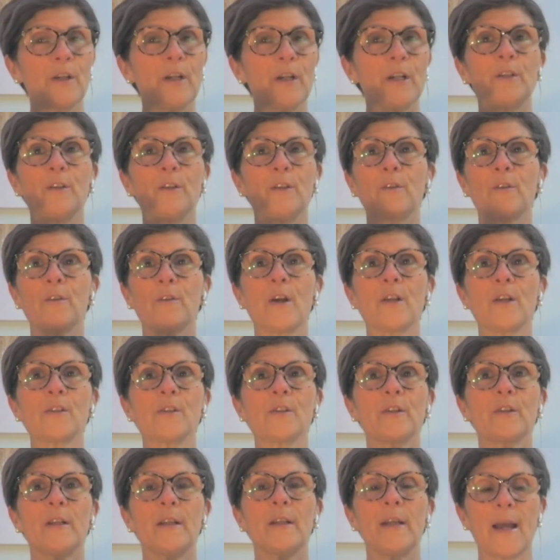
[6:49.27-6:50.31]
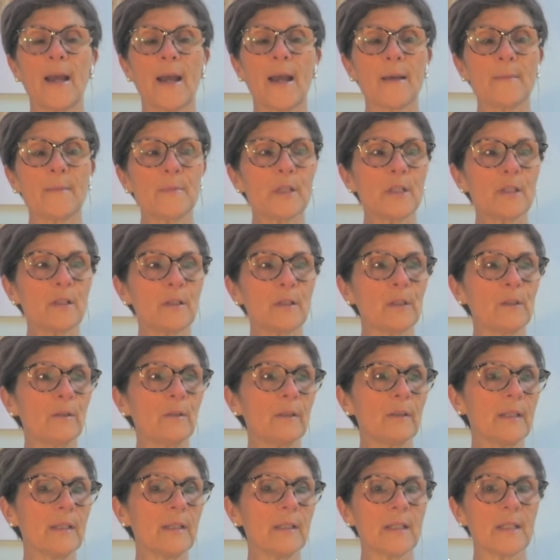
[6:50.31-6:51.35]
and your thoughts are going to
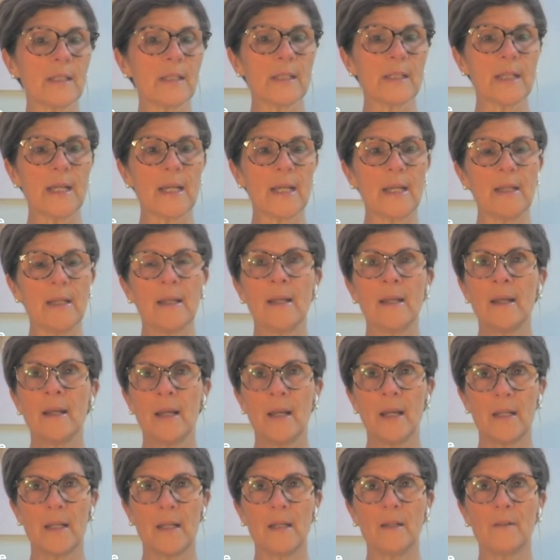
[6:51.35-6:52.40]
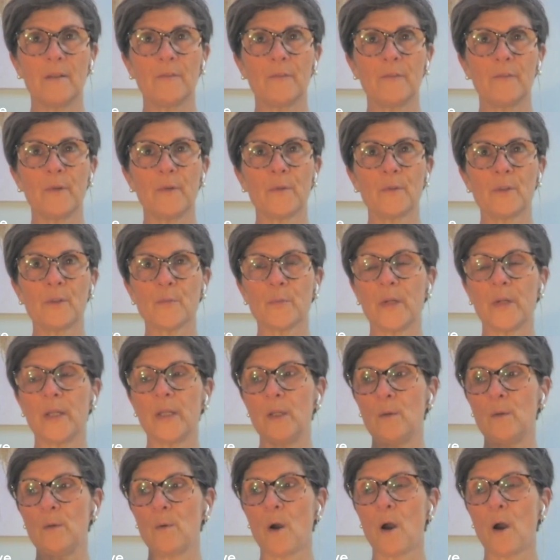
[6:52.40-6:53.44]
absolutely dictate and influence what
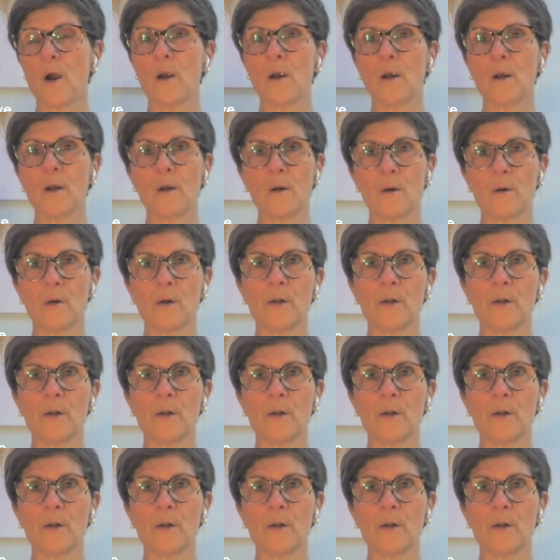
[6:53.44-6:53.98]
you are